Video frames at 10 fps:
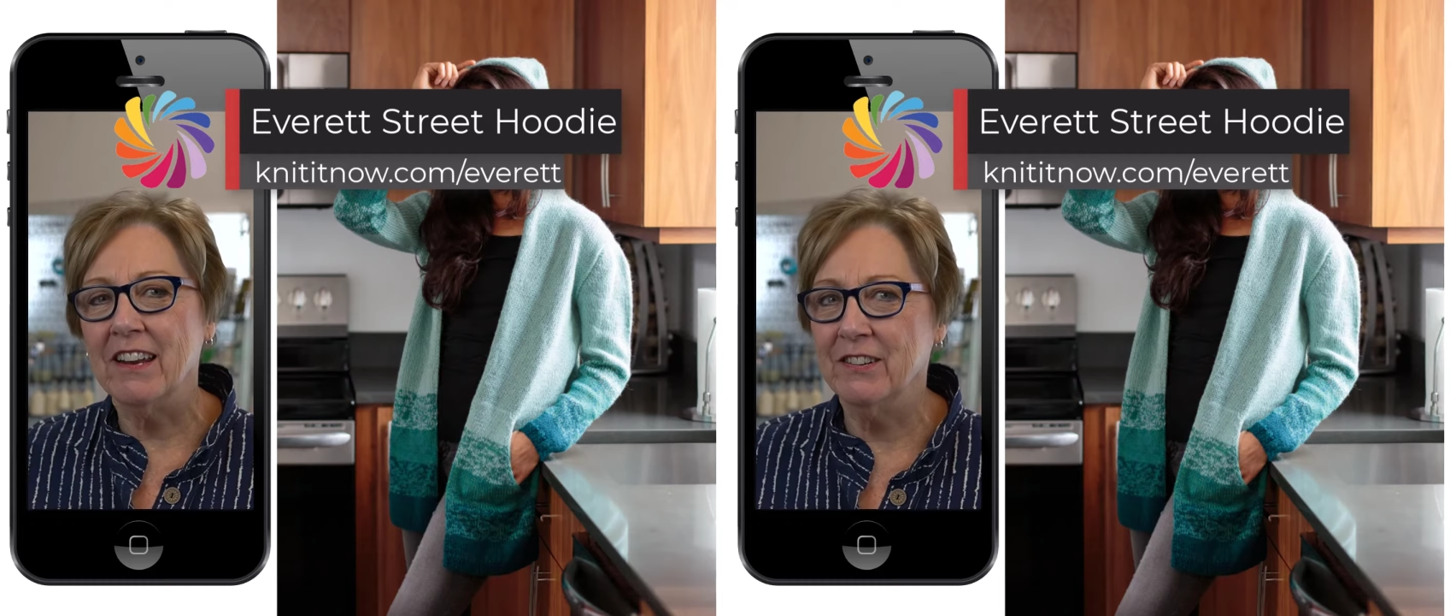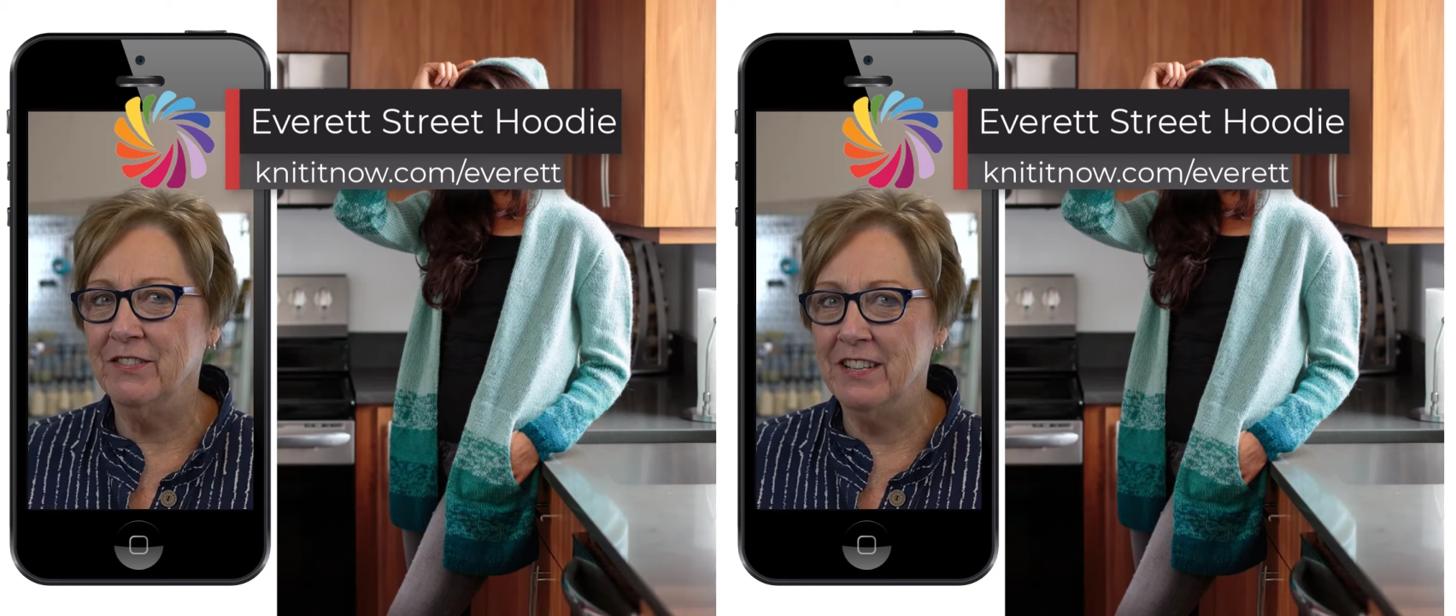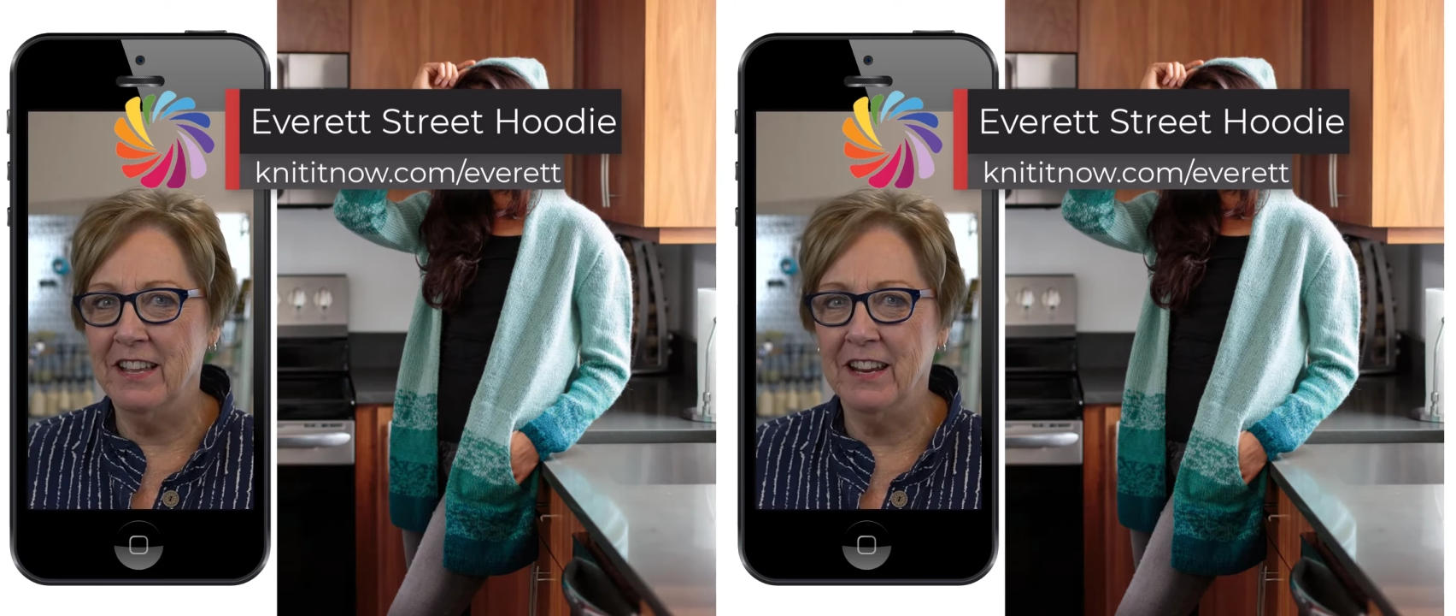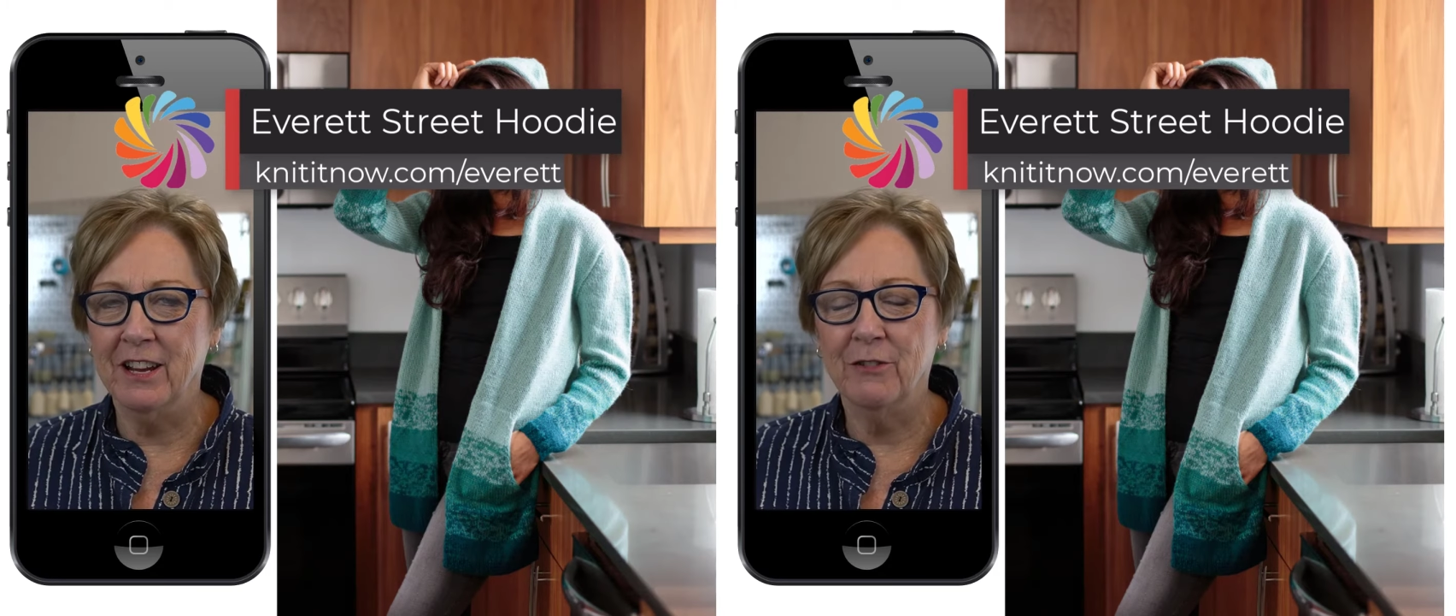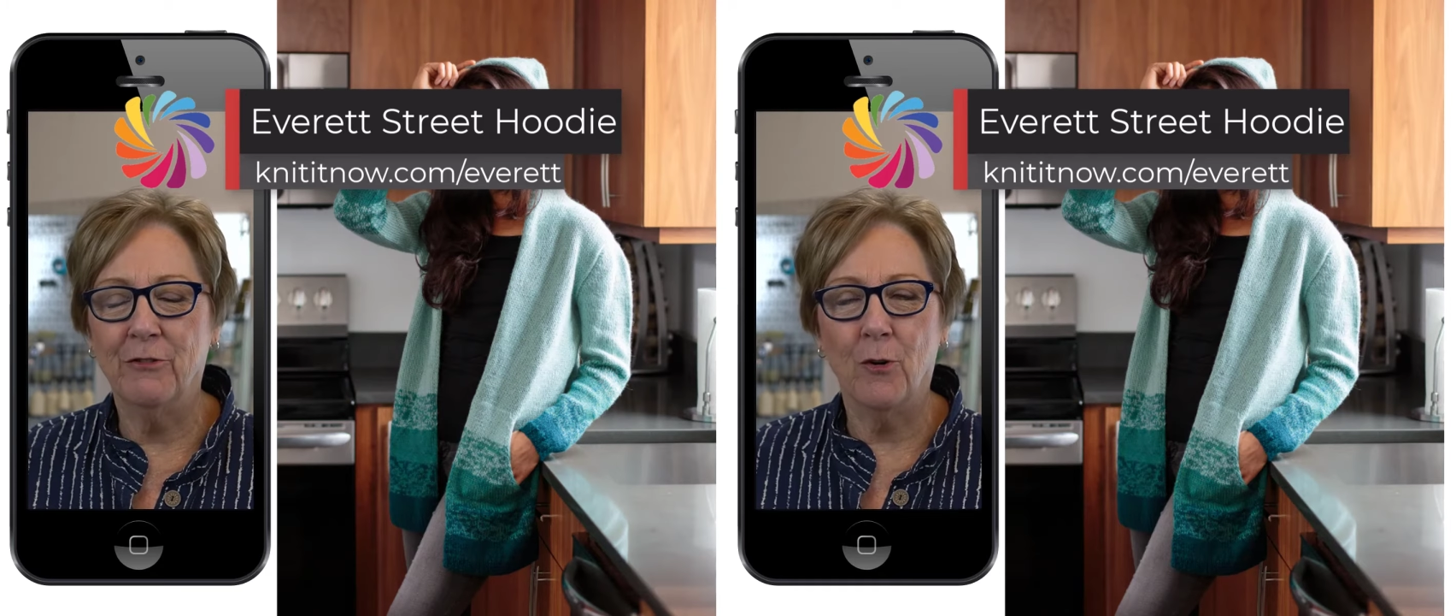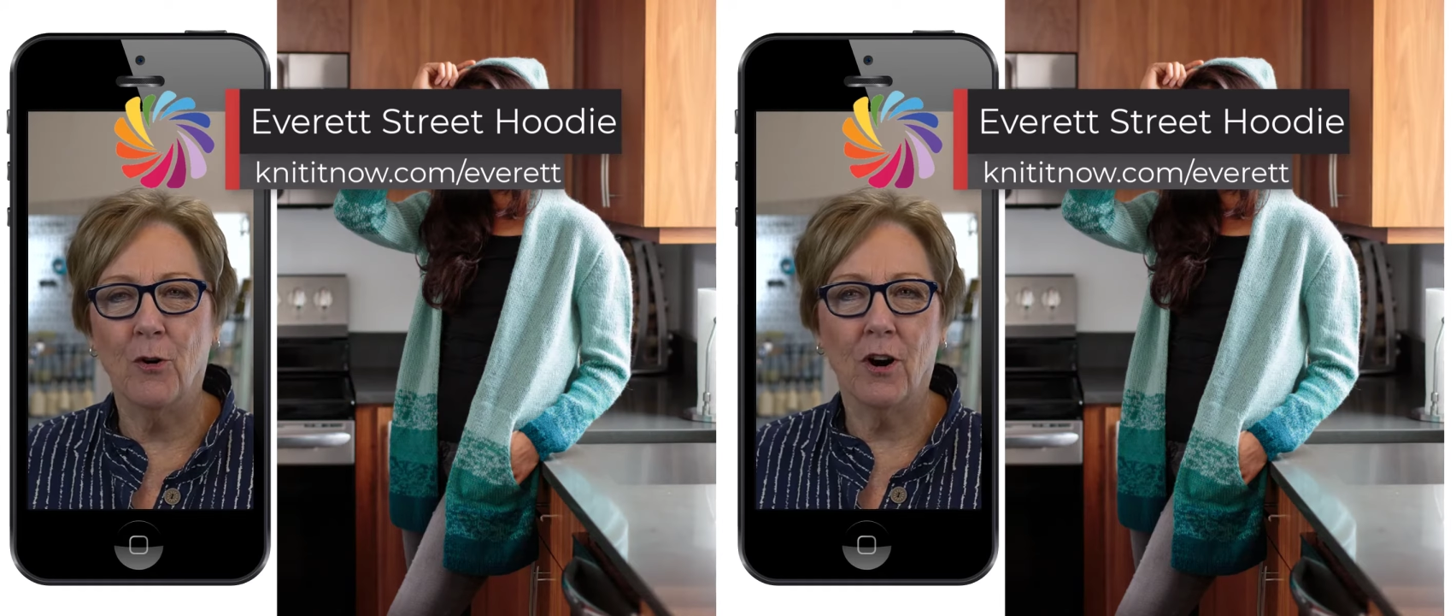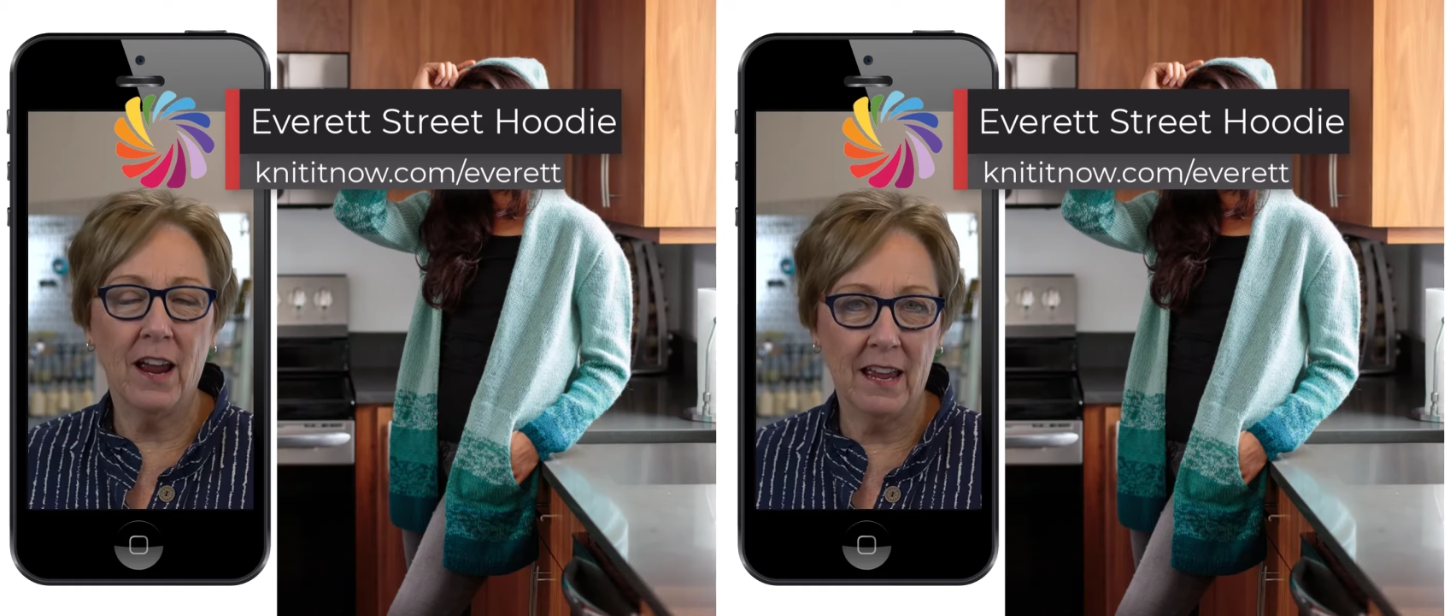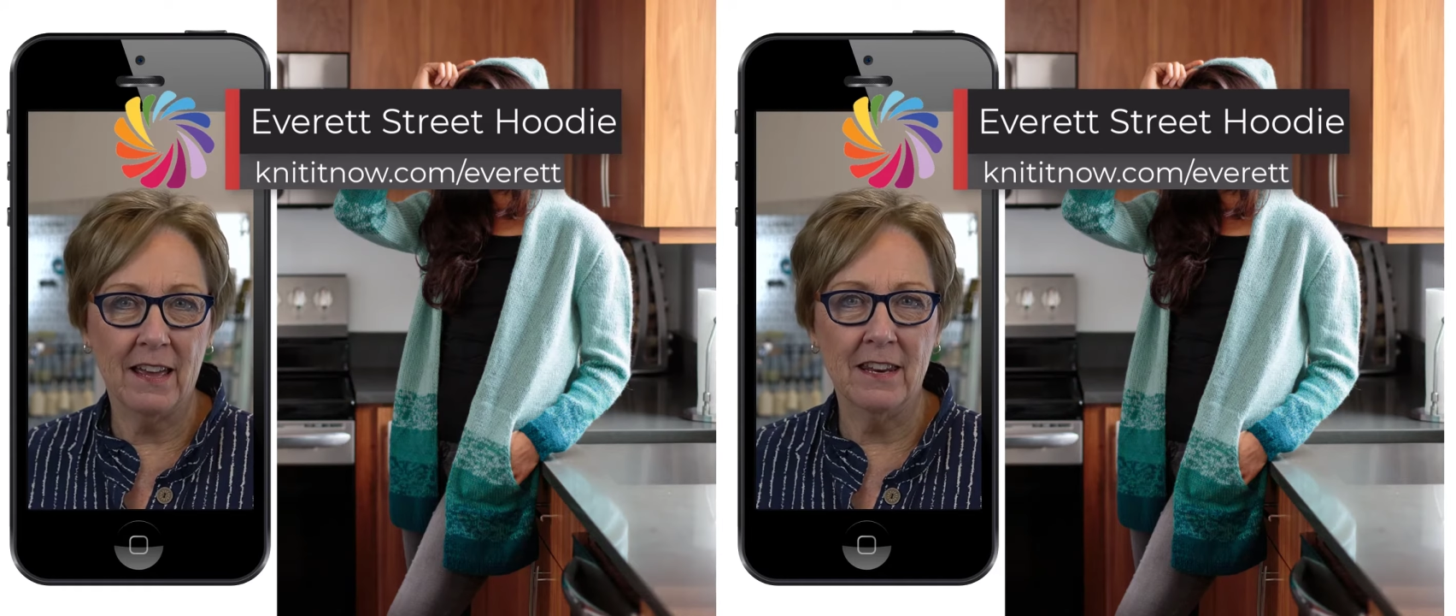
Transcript: of knitting for hand